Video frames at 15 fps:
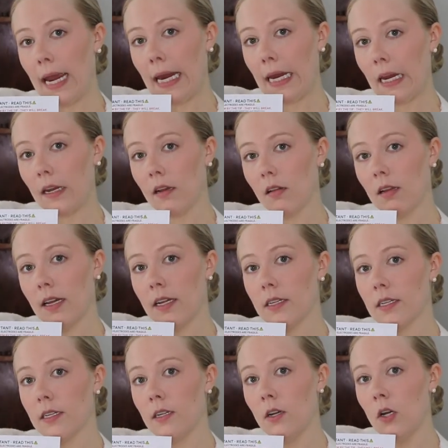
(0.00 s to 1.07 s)
handle
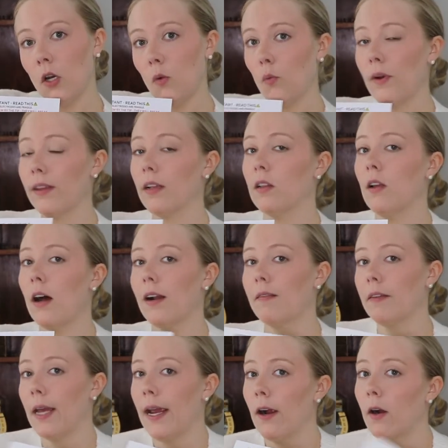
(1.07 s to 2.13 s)
it with a lot
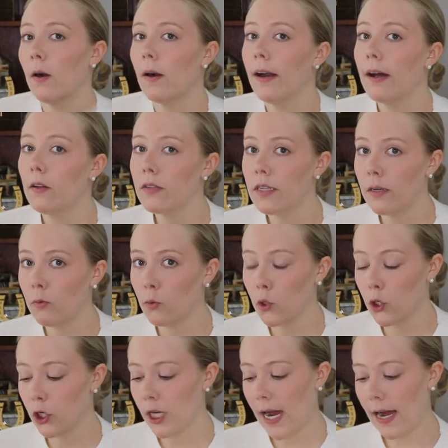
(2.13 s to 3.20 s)
of care or else it will
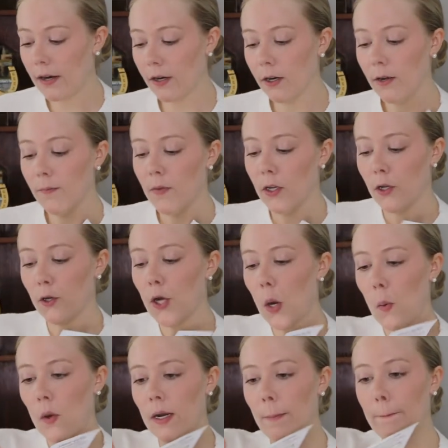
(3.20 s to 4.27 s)
shatter. You
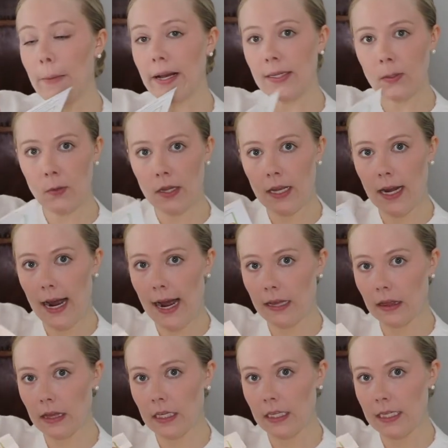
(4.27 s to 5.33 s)
don't want to mess with it
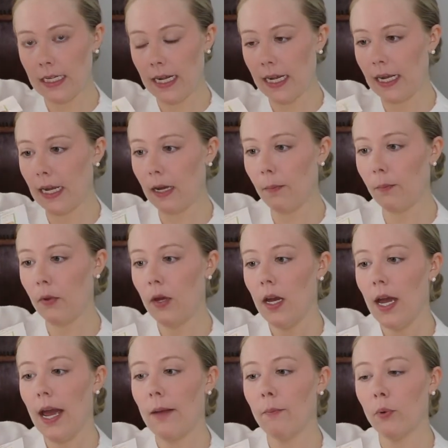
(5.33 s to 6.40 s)
at the tip
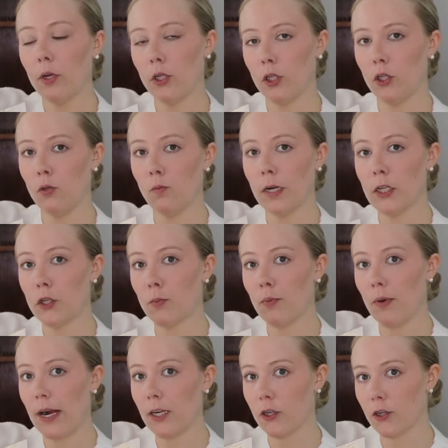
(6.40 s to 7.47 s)
and put too much
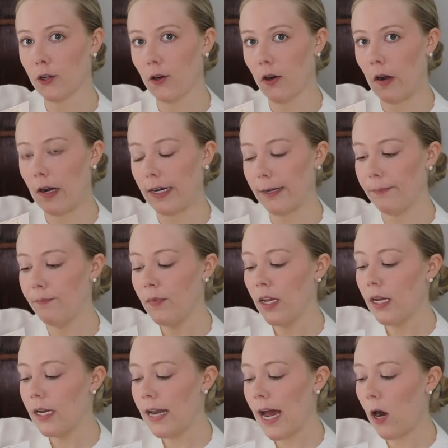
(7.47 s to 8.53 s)
pressure on
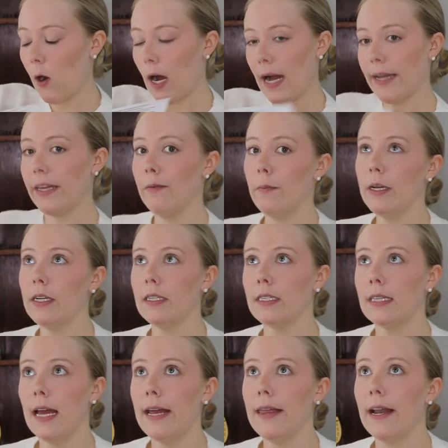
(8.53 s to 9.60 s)
it. Now, I can
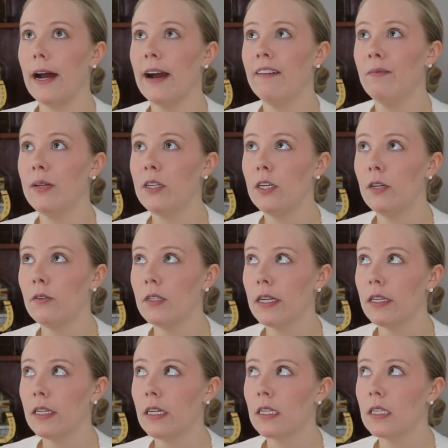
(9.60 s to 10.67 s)
say that I've been
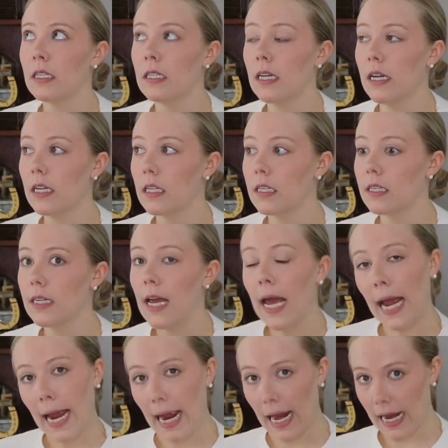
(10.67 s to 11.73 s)
using this since
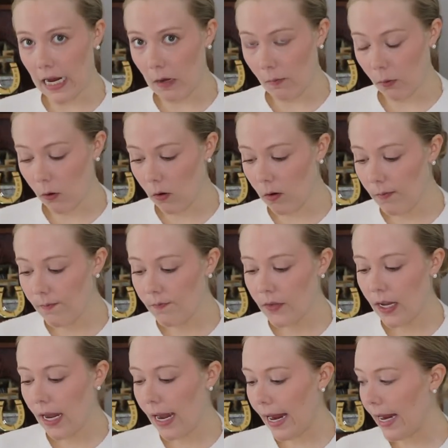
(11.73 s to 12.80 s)
April,
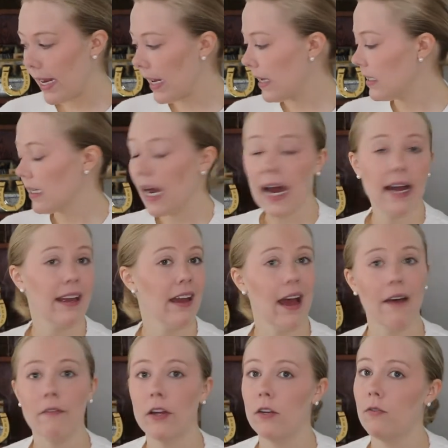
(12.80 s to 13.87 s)
and I
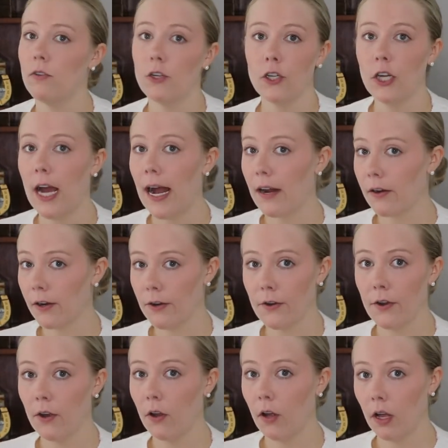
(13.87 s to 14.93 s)
haven't
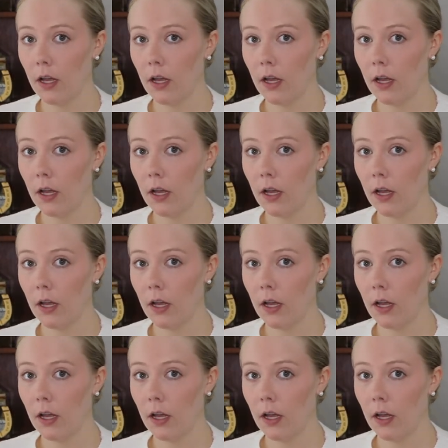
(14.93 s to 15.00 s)
shattered